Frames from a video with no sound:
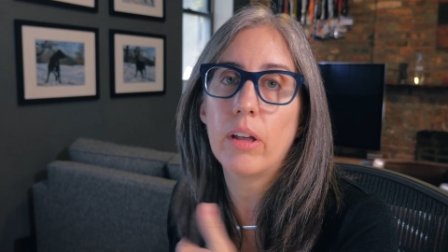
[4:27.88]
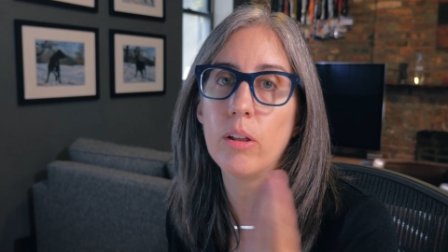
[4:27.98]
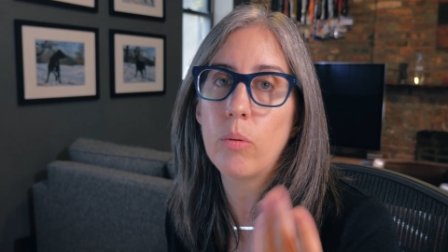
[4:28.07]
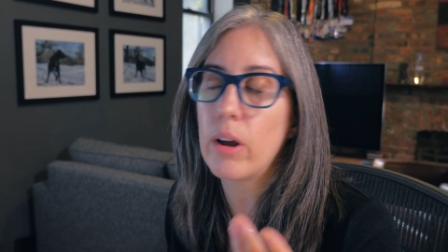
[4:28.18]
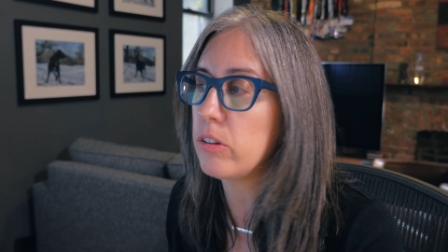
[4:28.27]

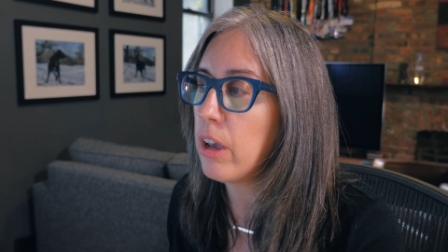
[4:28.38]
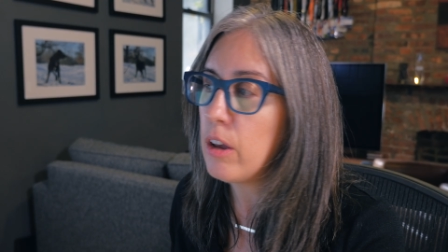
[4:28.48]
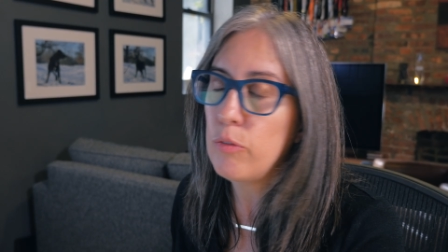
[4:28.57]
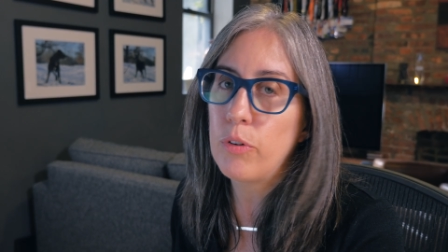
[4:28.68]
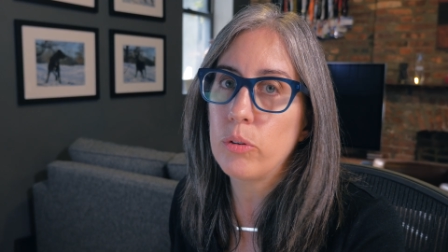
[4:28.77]
Otherwise,
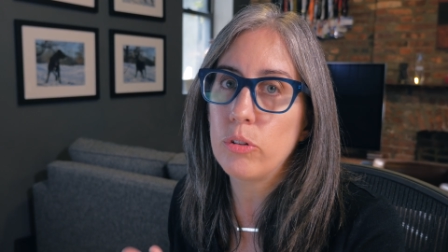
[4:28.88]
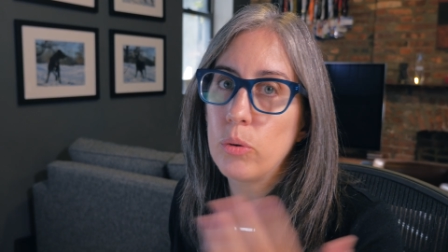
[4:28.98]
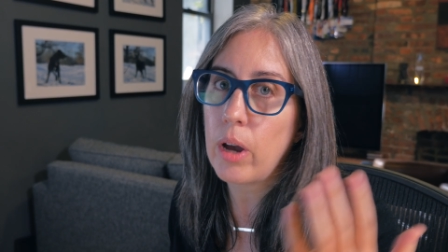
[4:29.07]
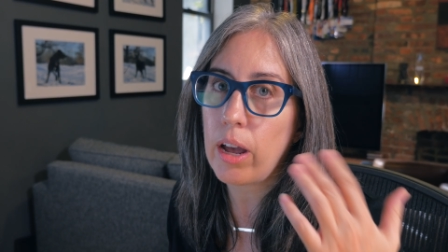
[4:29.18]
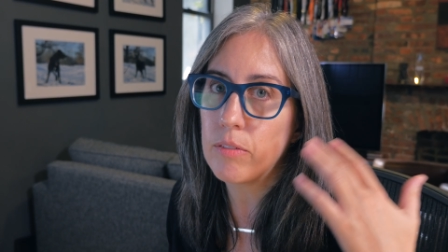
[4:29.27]
folks
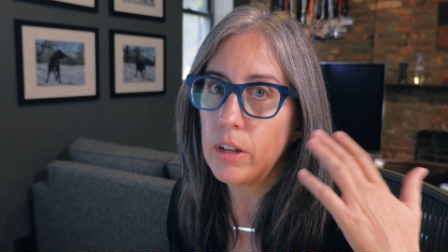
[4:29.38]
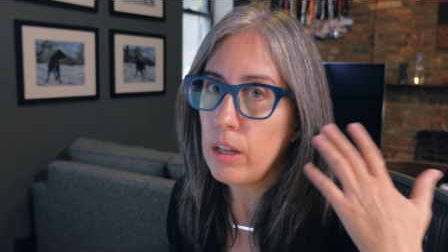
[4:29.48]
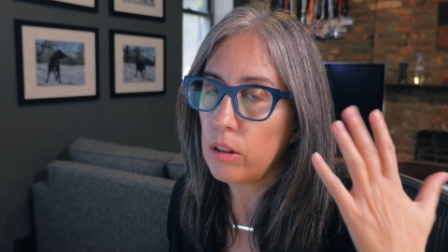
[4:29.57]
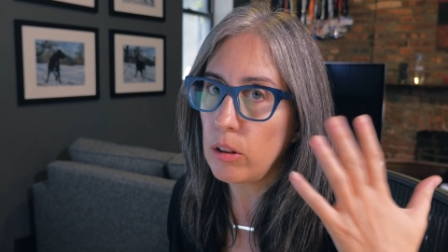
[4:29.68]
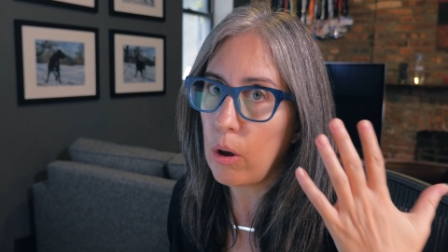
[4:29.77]
who have
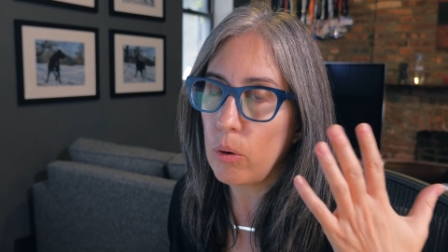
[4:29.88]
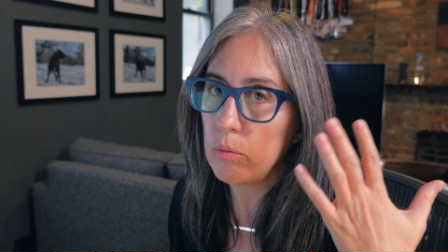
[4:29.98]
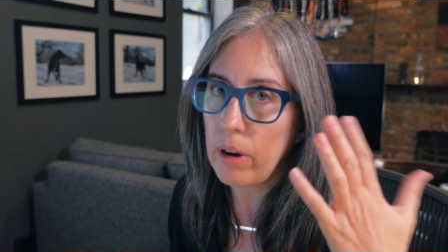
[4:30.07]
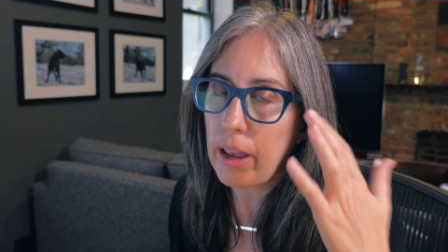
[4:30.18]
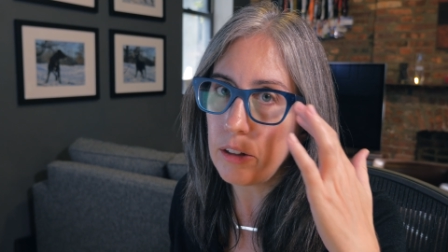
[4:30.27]
low
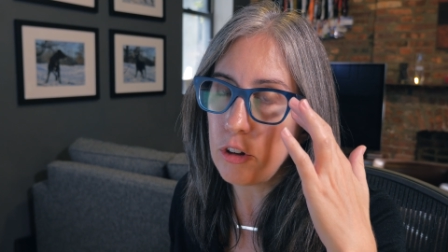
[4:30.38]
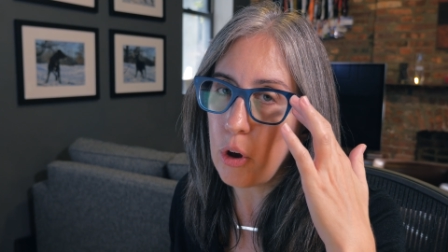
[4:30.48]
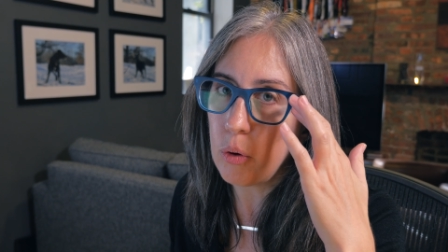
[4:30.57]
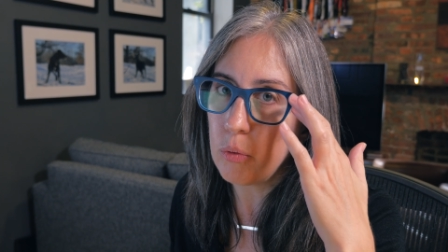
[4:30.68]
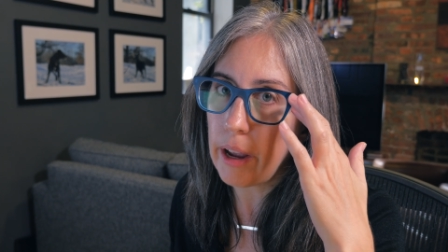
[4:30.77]
red,
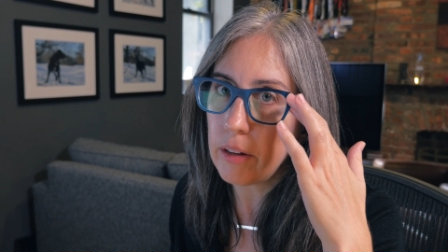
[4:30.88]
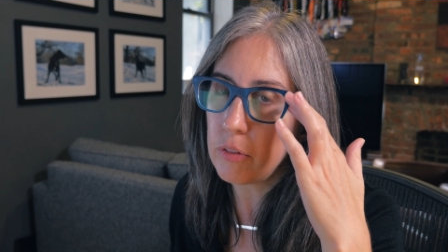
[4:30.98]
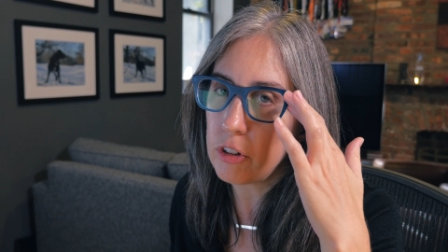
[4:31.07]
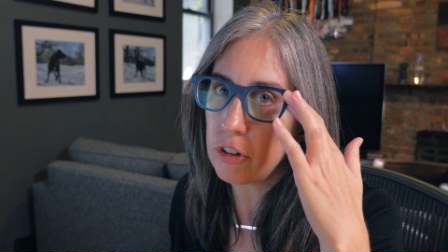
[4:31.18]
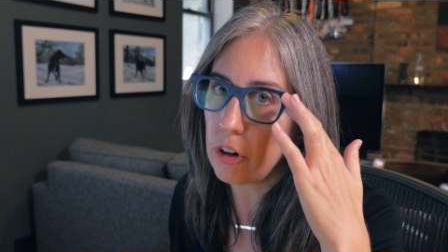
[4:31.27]
no red
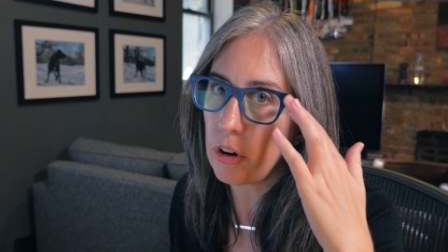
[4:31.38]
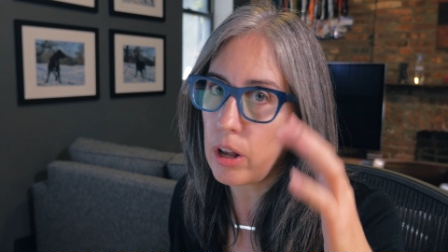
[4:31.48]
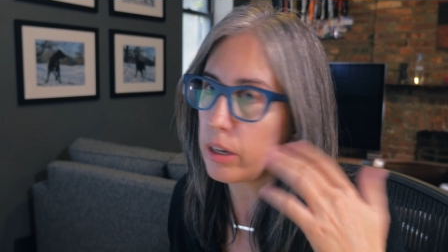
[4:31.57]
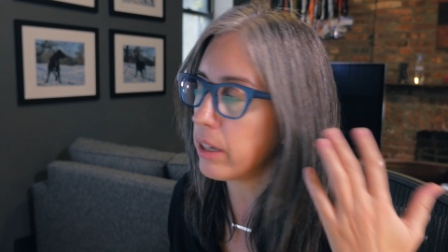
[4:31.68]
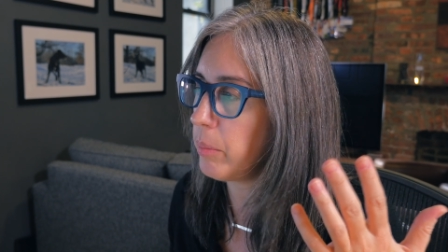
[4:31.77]
vision are
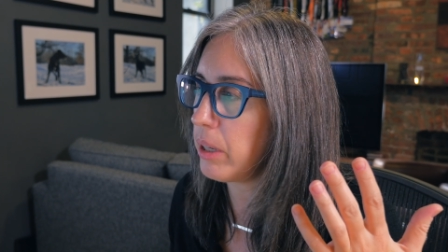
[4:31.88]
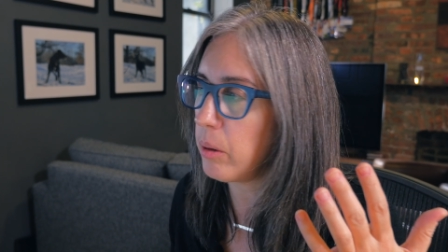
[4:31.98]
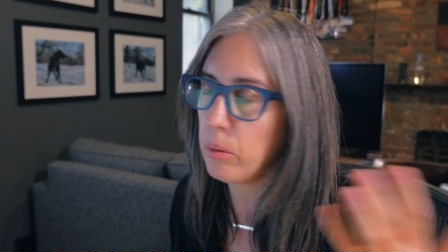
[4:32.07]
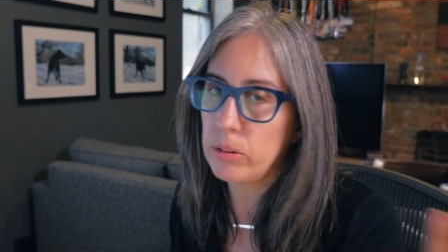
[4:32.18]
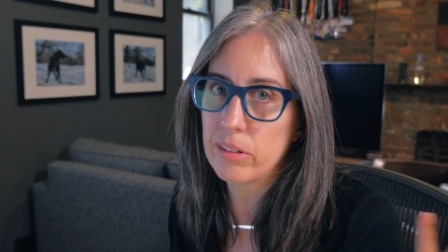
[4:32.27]
not going to be
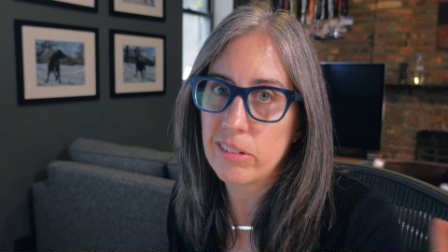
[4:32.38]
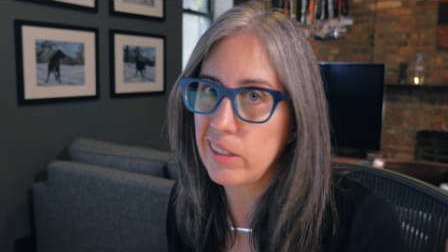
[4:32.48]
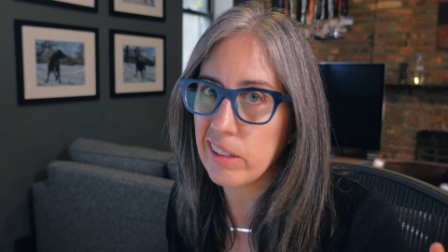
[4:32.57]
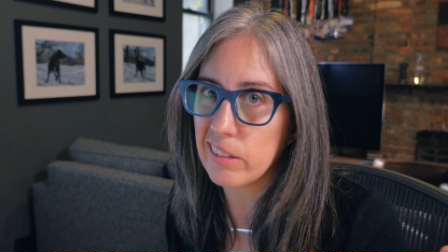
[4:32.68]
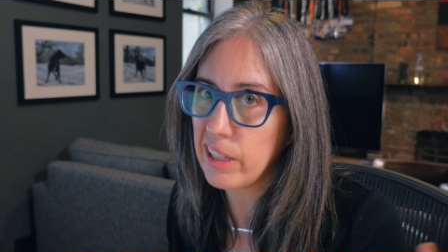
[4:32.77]
able to
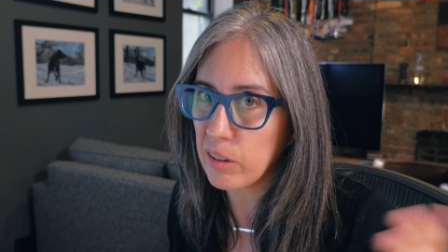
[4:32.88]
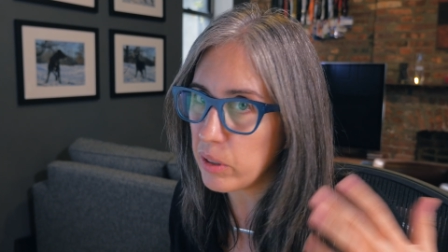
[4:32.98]
see this link.